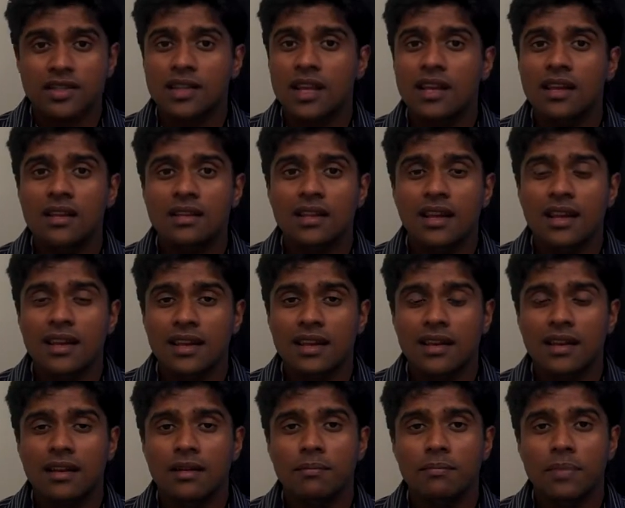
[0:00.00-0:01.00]
They
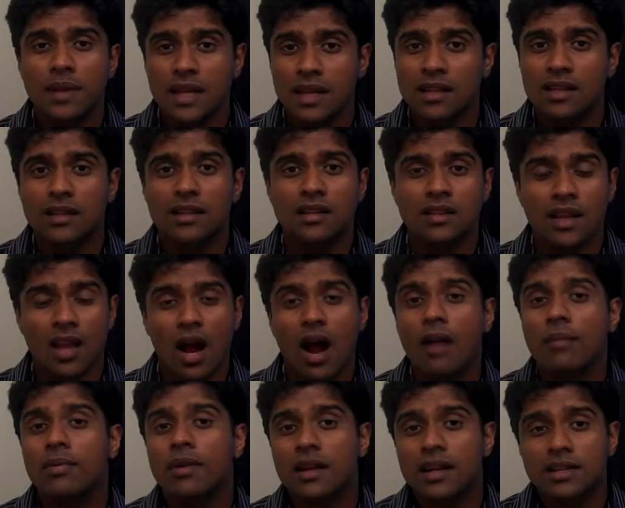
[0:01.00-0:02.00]
can pick the
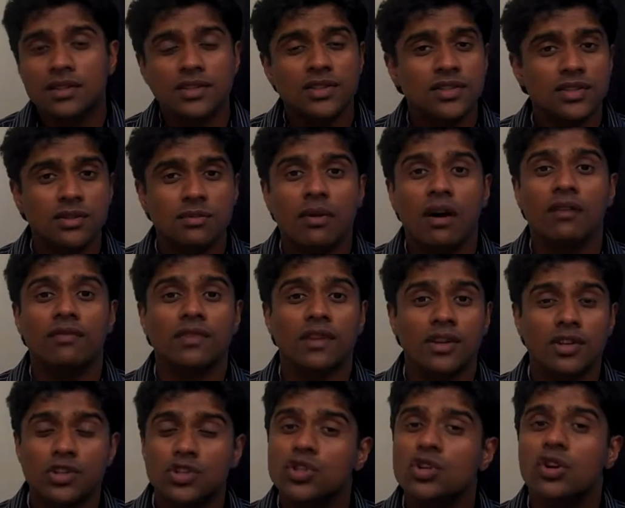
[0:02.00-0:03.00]
operating system of
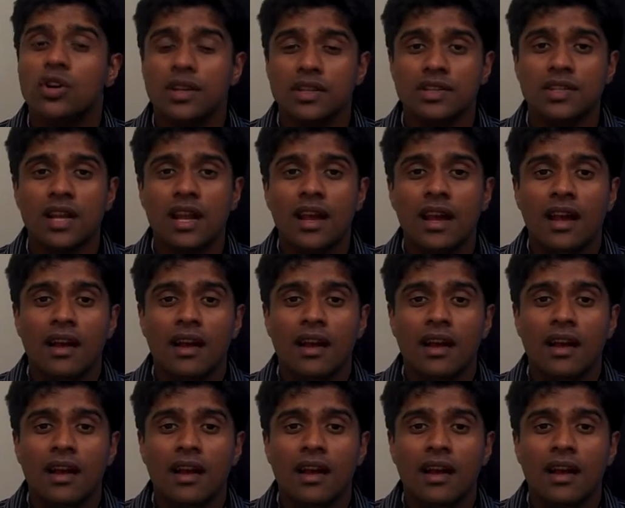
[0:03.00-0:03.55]
their choice